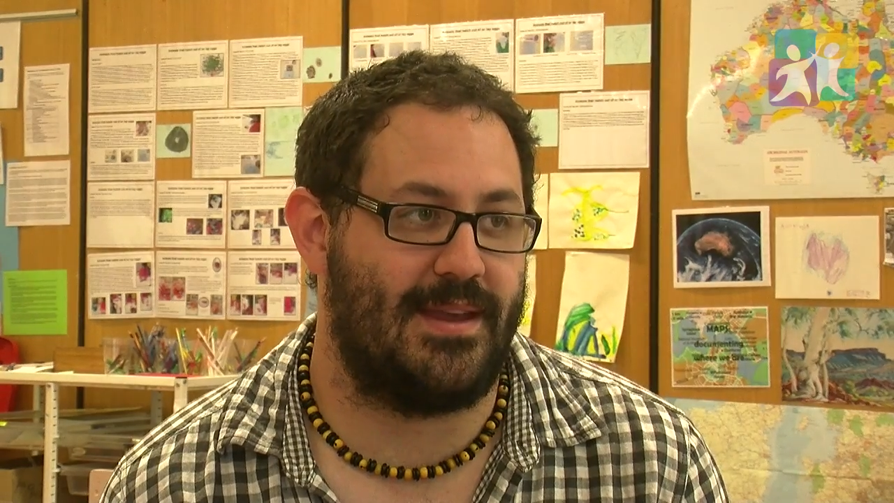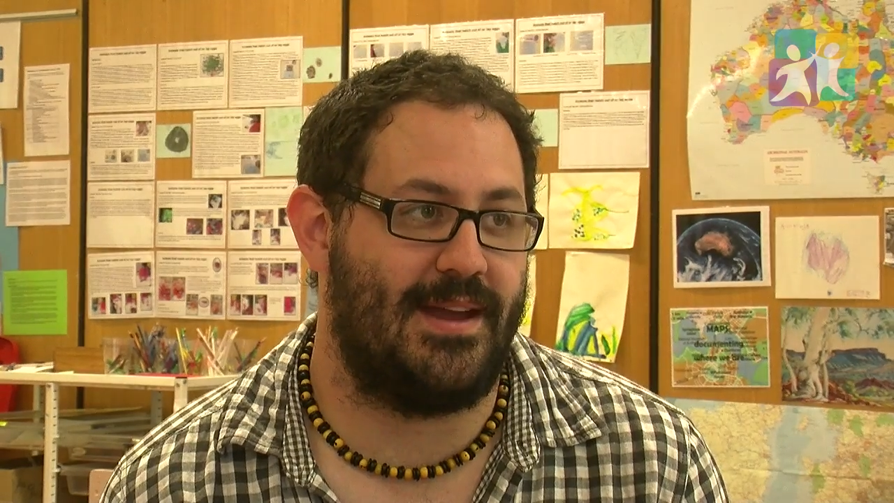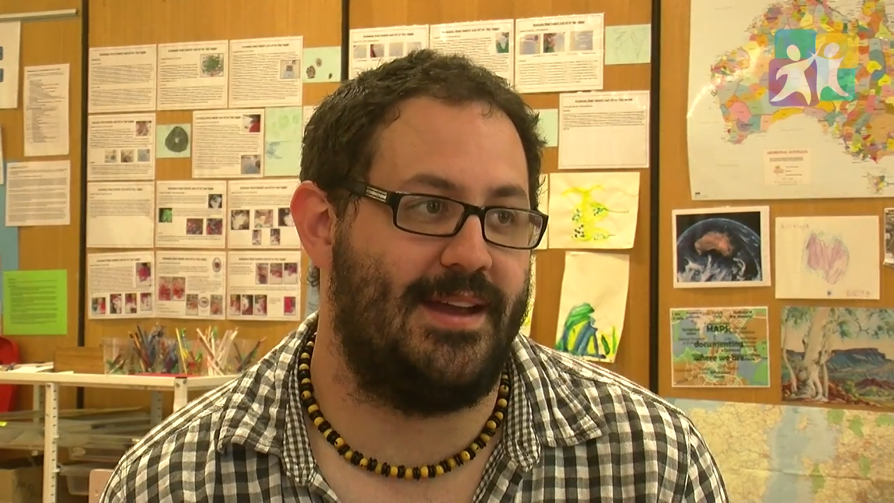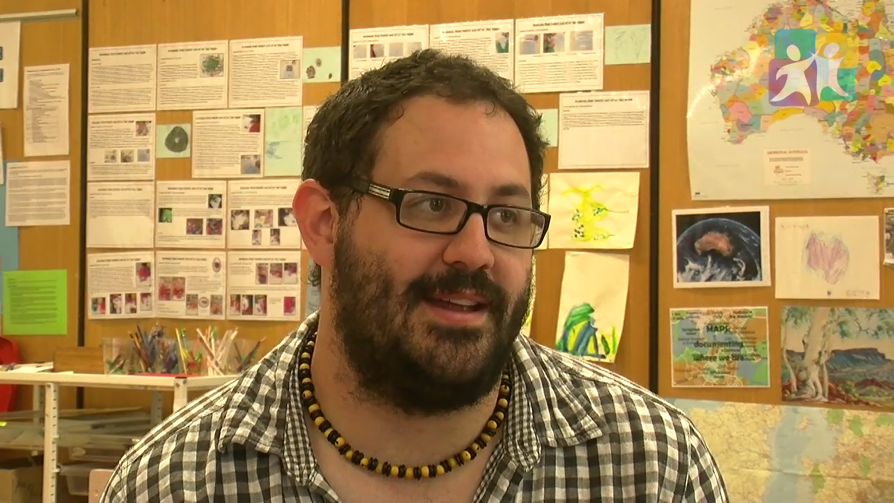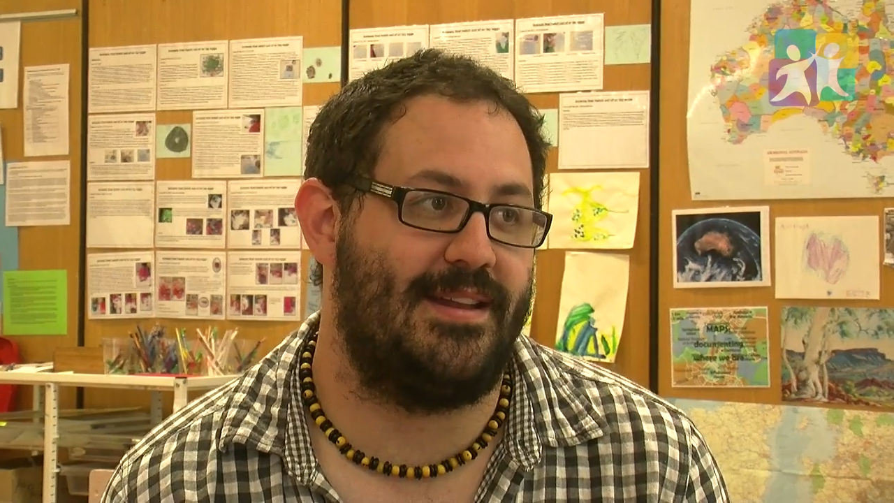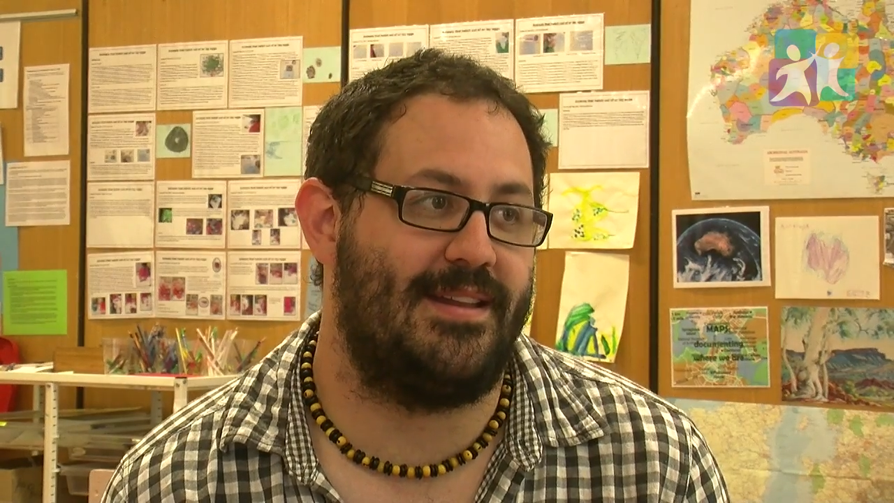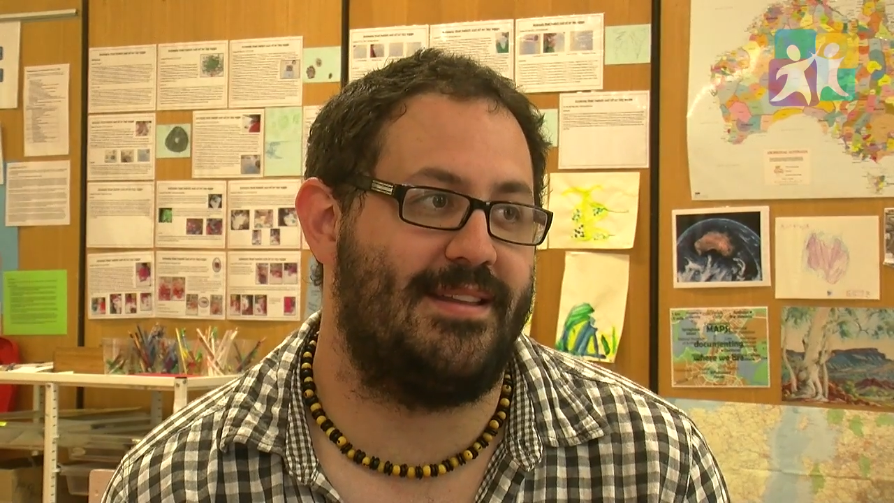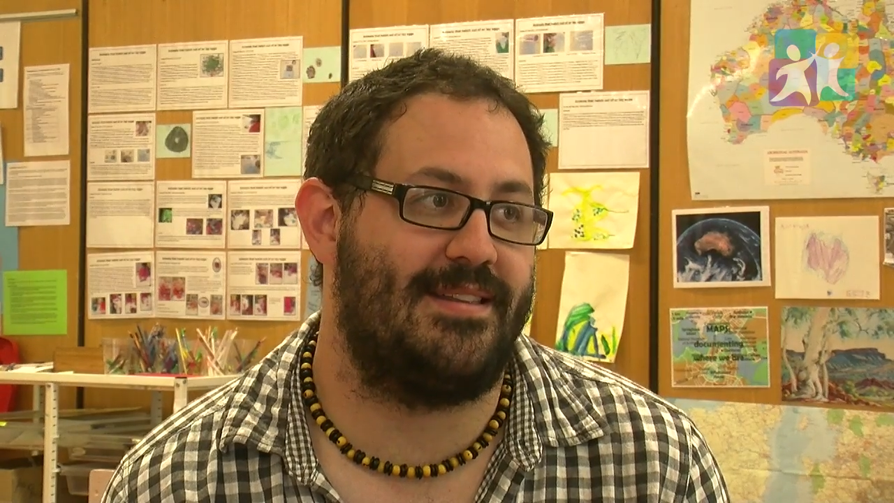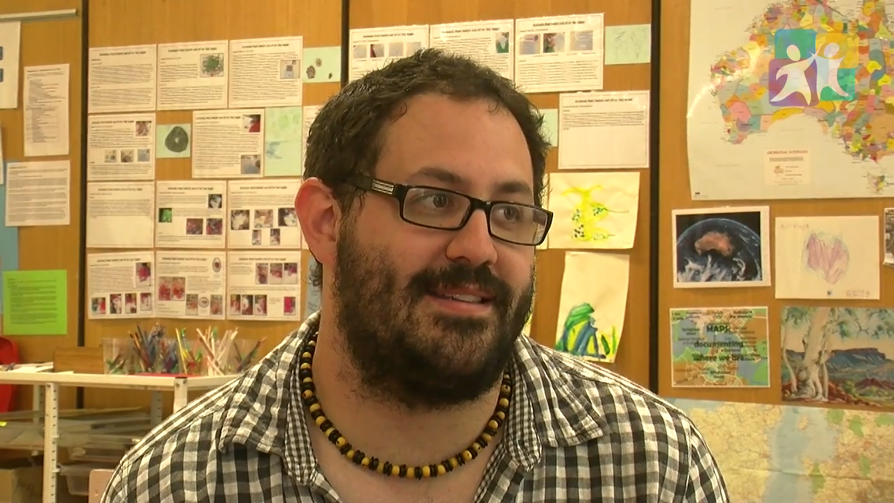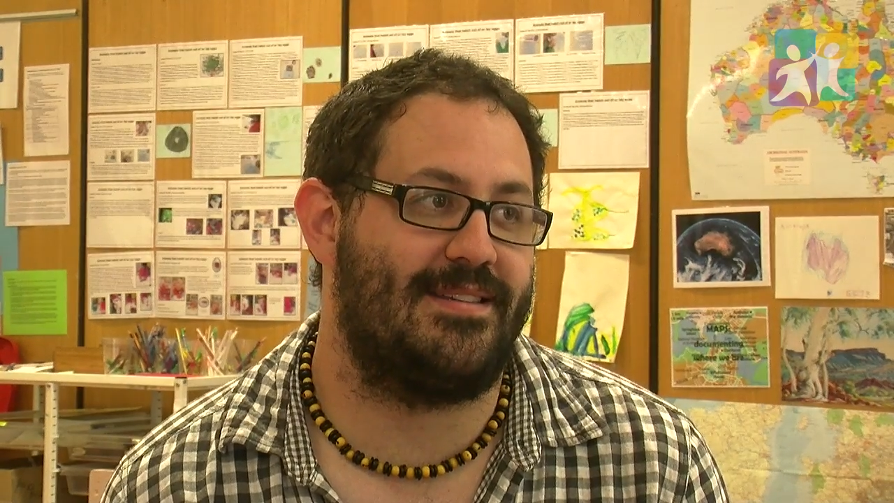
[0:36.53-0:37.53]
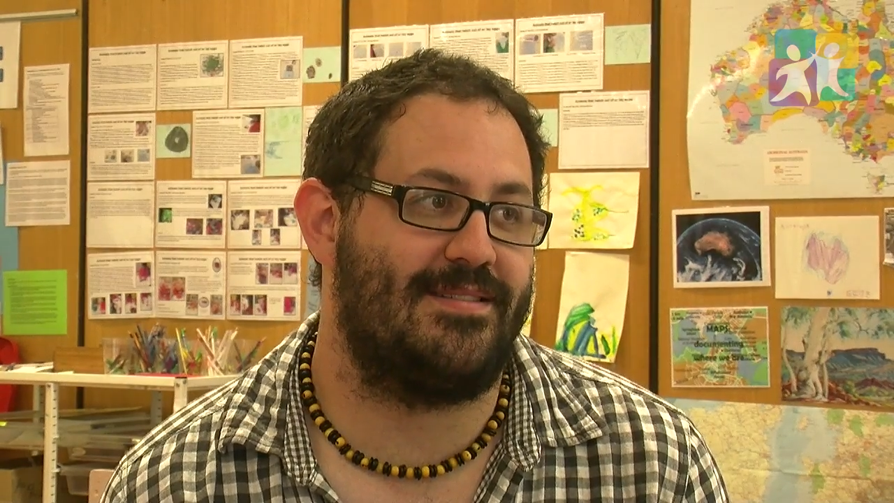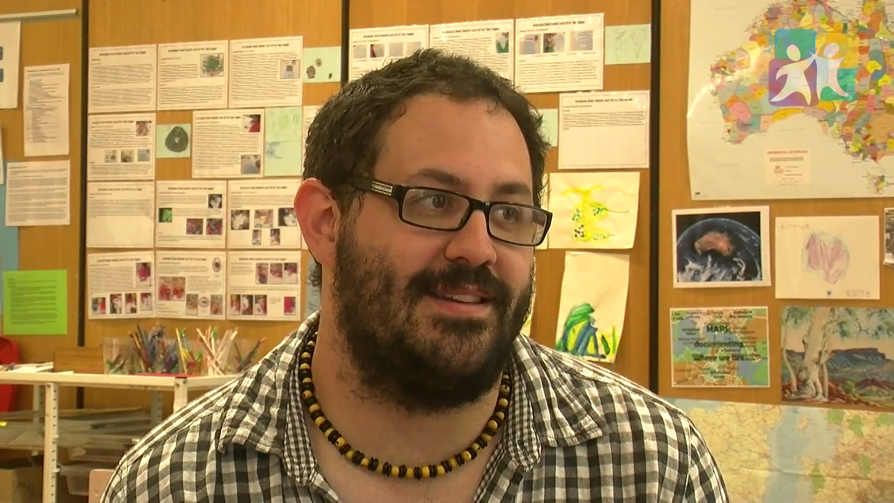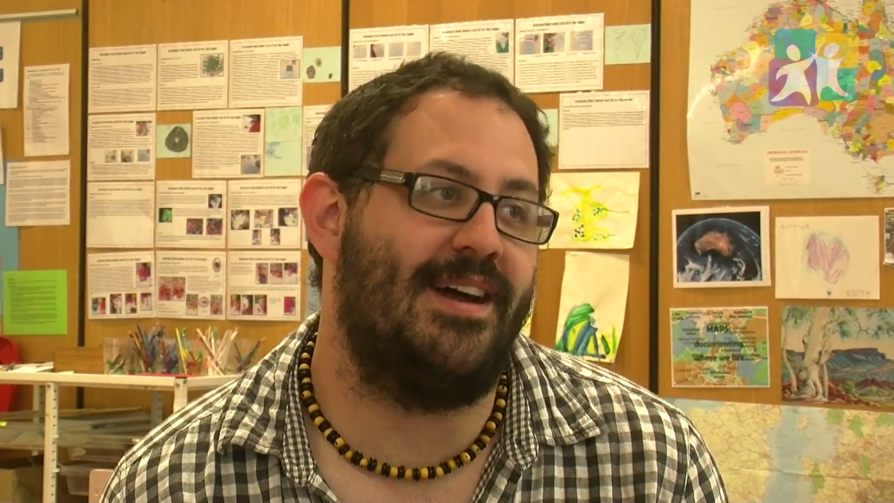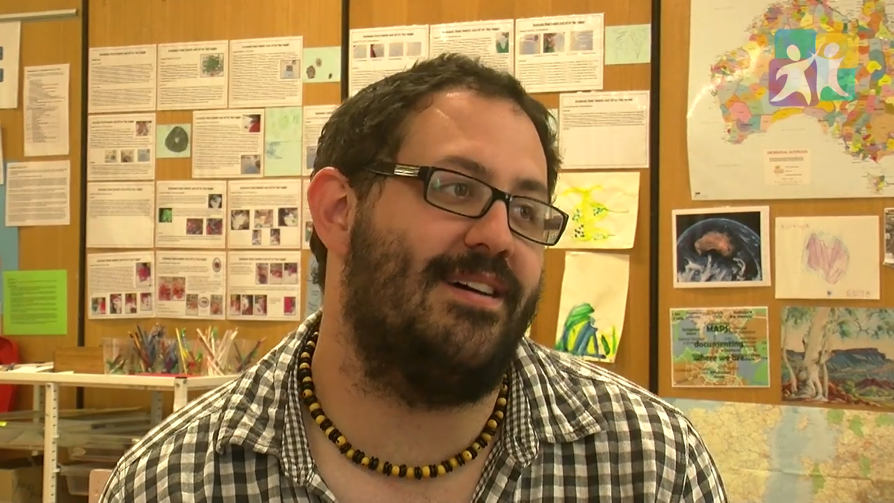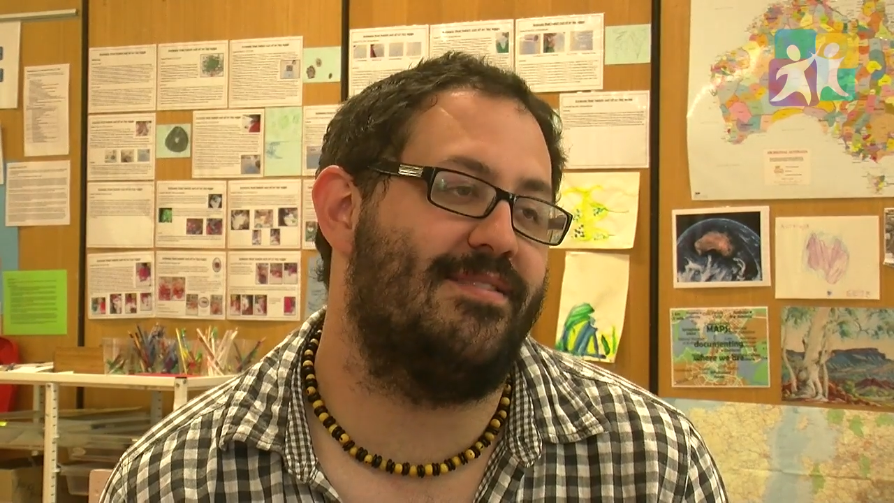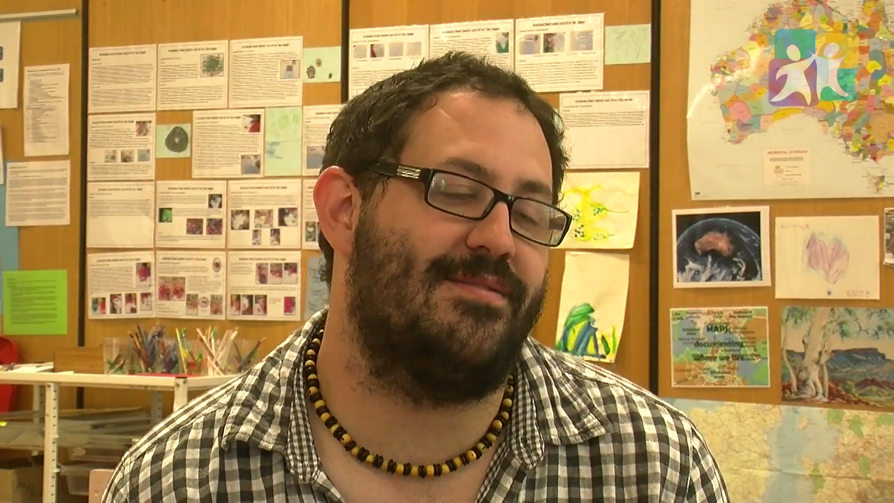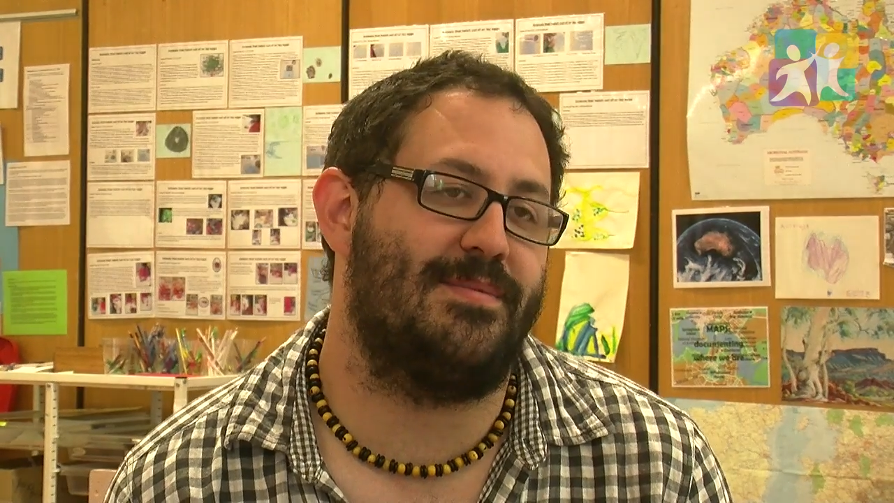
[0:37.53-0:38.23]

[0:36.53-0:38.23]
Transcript: and yeah,